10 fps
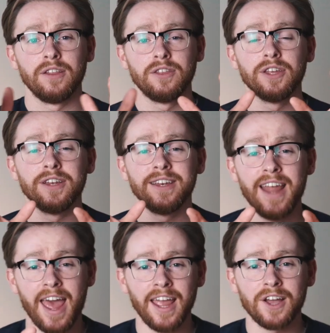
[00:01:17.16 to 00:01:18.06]
The
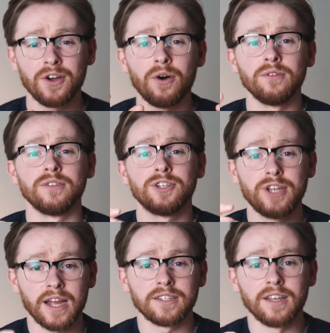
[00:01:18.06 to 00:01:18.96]
neck on the
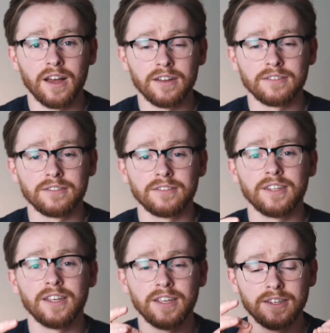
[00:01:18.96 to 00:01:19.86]
Schecter
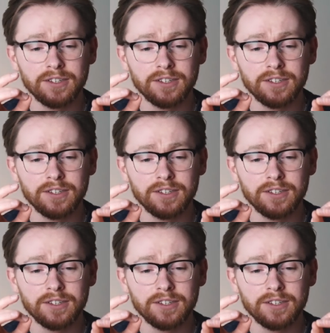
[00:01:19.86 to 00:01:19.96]
is